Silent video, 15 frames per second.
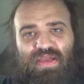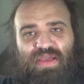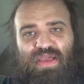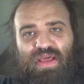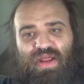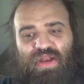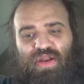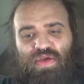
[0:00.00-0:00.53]

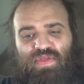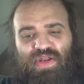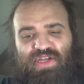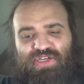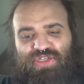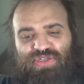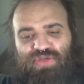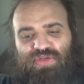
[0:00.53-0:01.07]
And I know that I
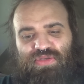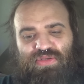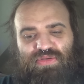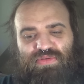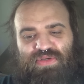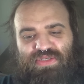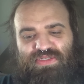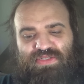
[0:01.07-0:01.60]
shouldn't,
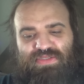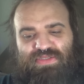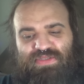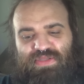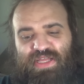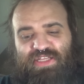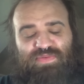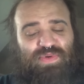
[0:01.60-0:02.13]
because
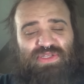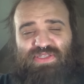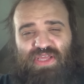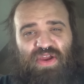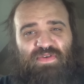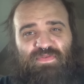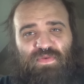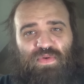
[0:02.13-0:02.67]
that's what it's
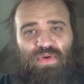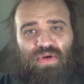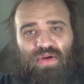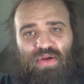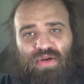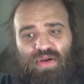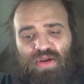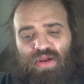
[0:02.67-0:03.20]
there for.
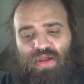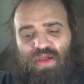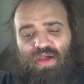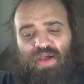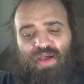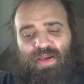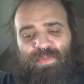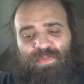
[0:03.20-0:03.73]

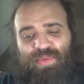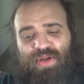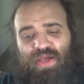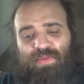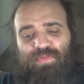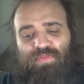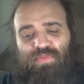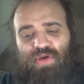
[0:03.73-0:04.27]
But
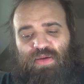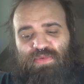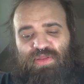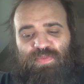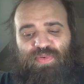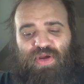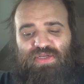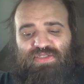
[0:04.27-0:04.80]
I'm in
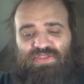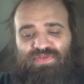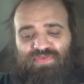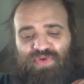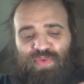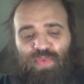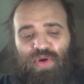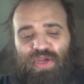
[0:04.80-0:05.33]
the process of
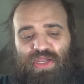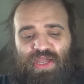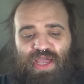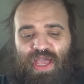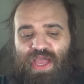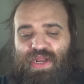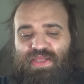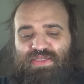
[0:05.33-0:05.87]
reworking. I
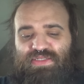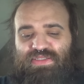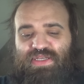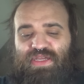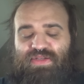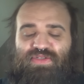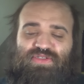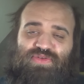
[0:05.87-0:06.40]
had it
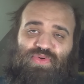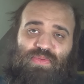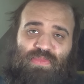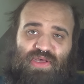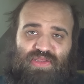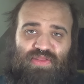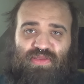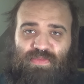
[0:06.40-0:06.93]
set to a
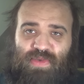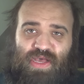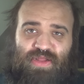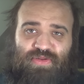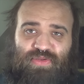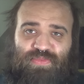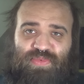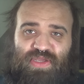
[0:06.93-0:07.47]
monthly
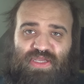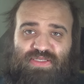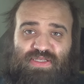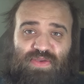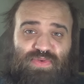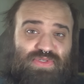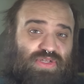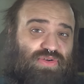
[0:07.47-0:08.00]
model because
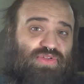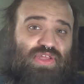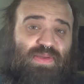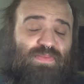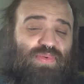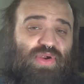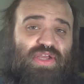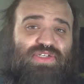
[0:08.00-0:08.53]
I was under the
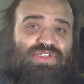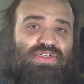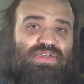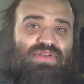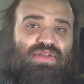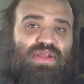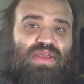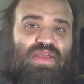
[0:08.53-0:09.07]
impression